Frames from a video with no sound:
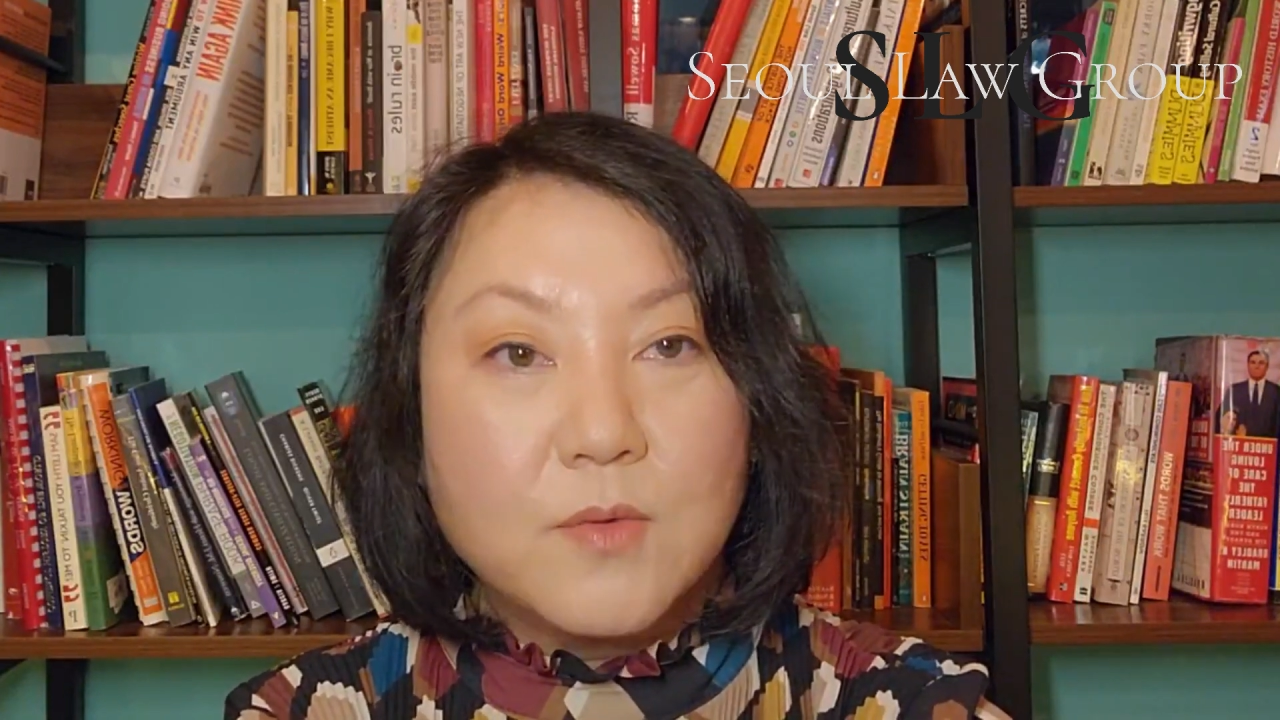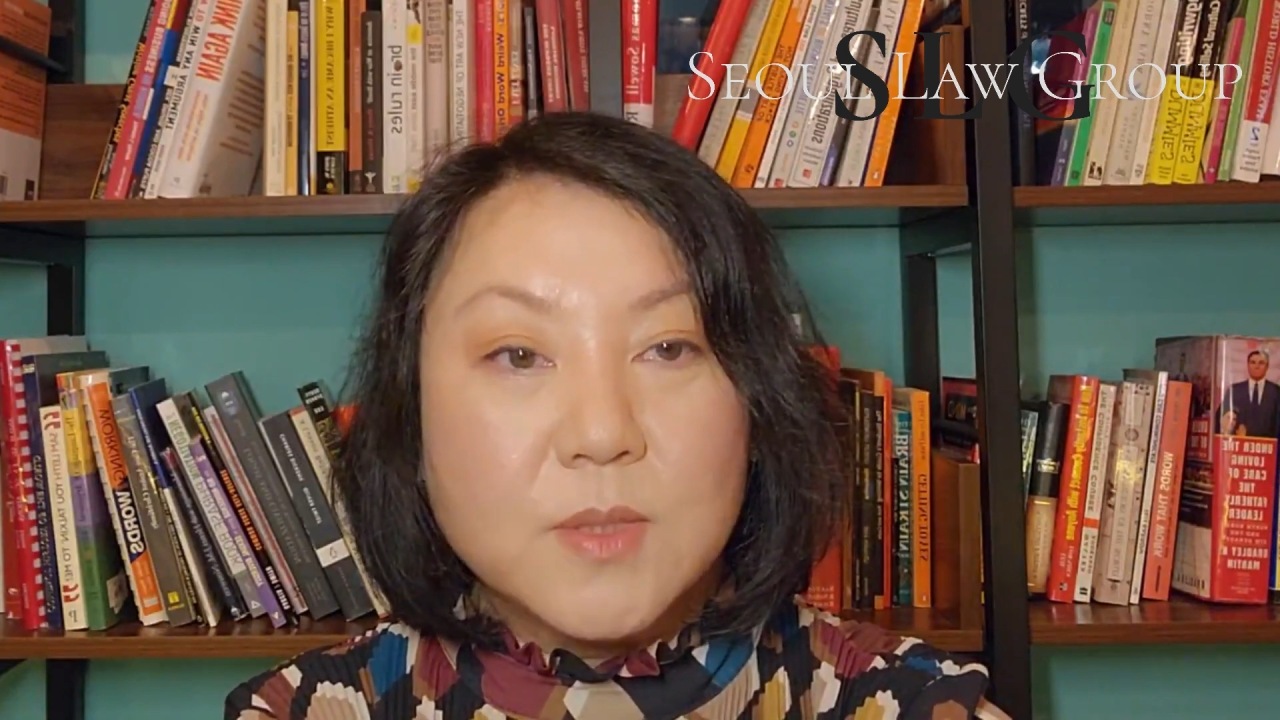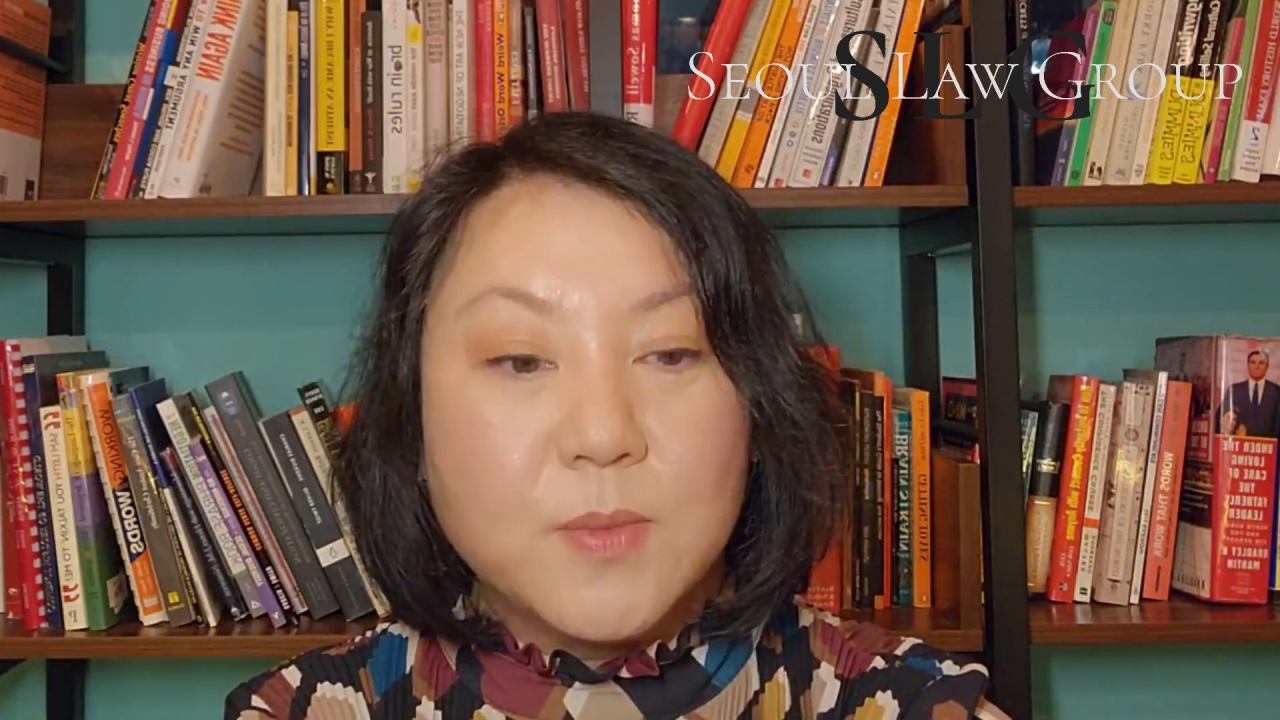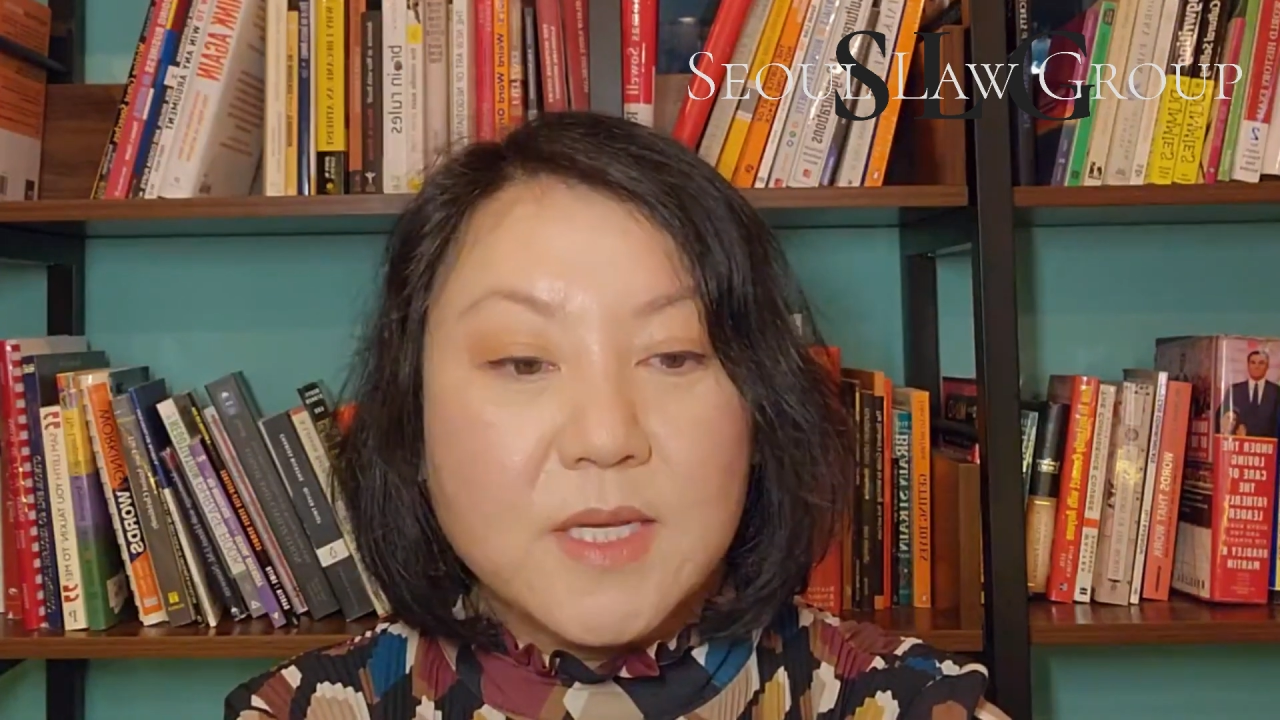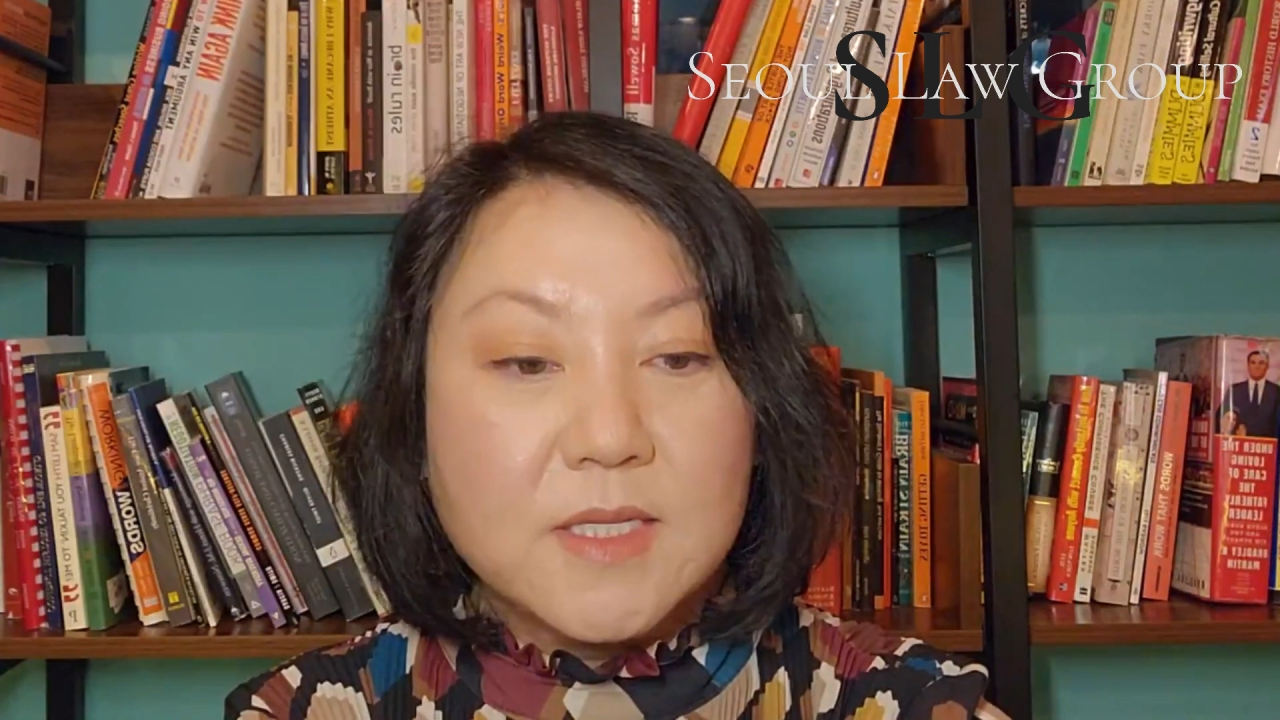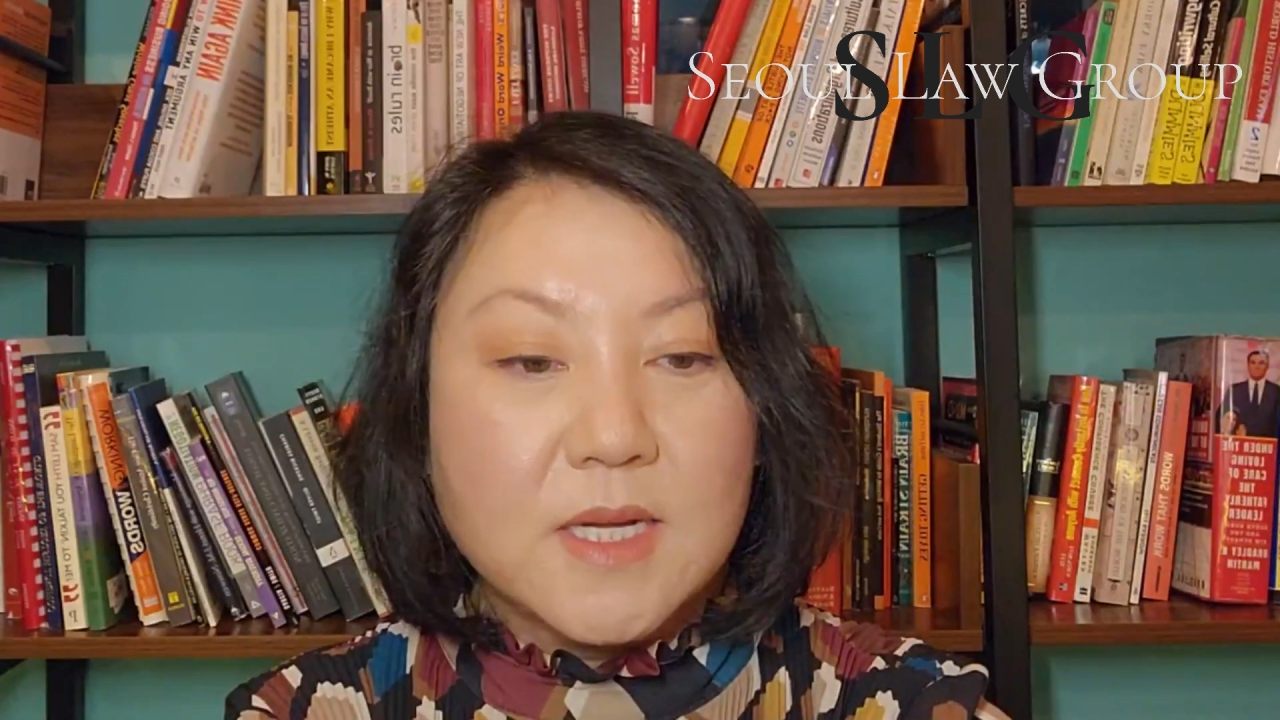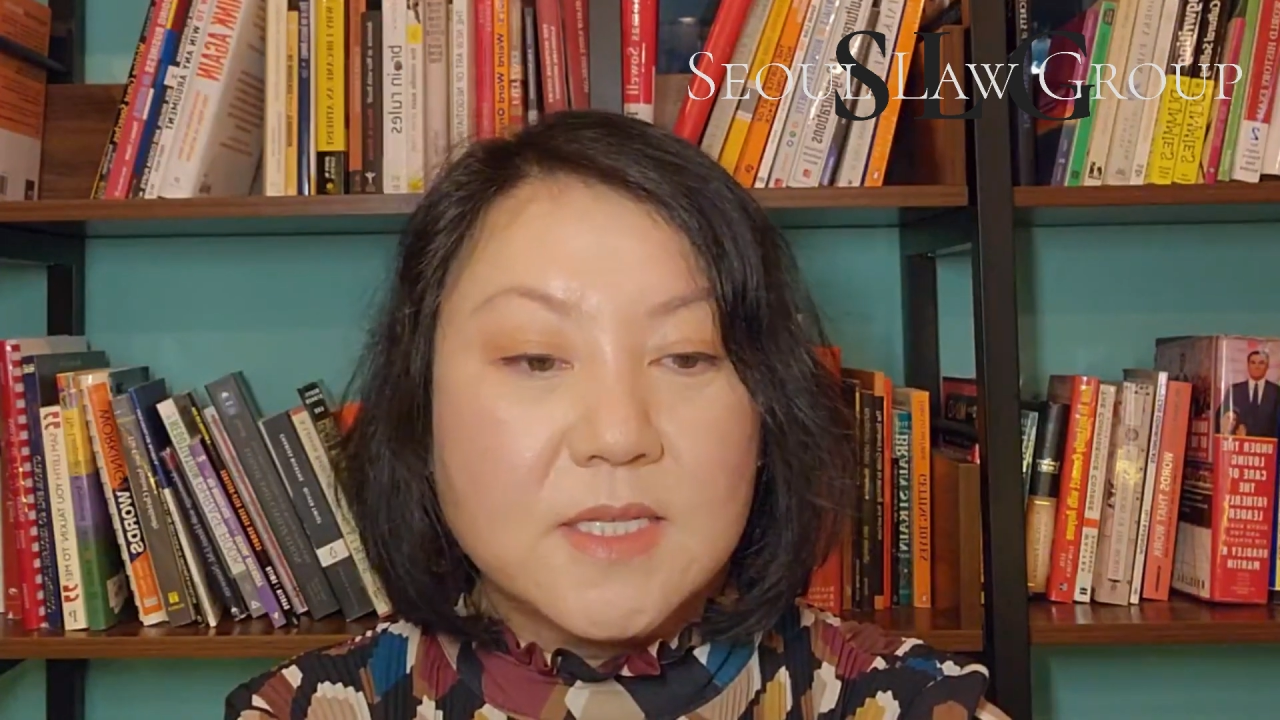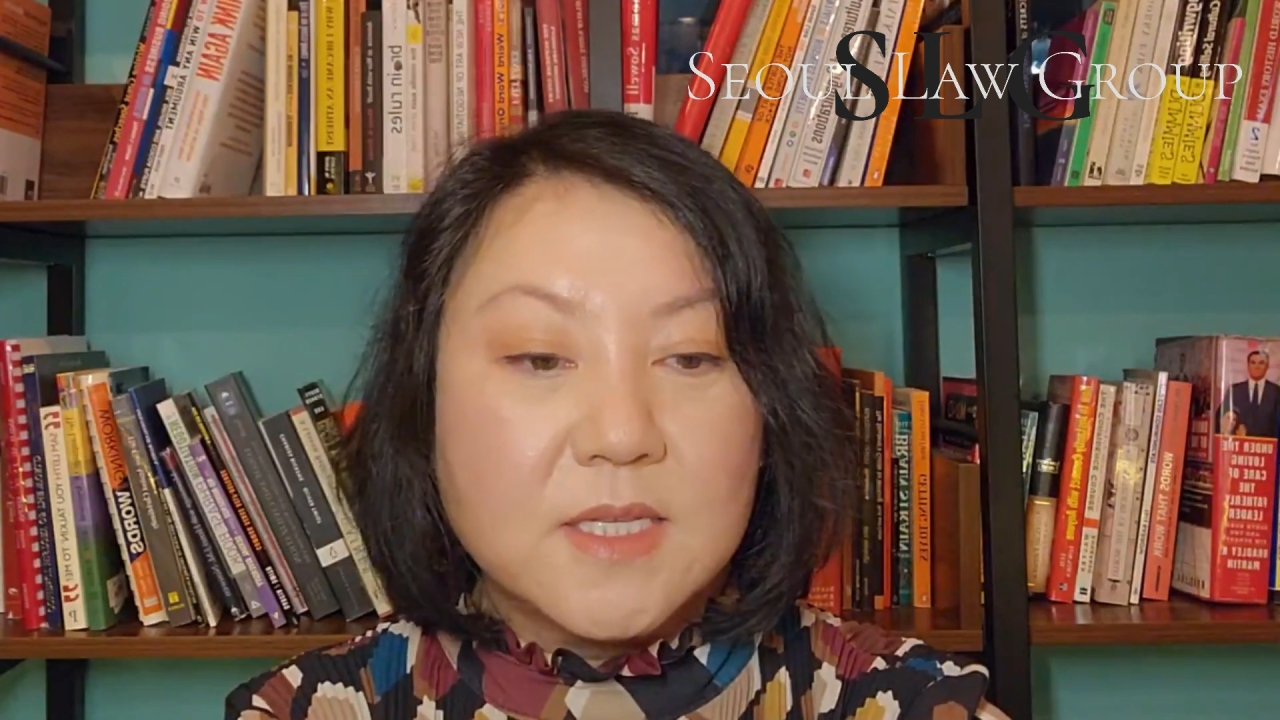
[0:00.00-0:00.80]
was placed at